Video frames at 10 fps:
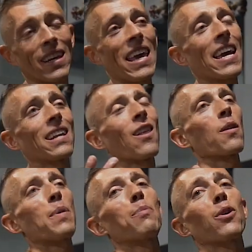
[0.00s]
Again, a lot
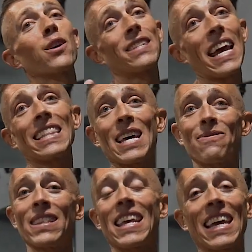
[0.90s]
of people hear
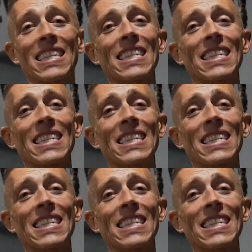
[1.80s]
deadlift and they get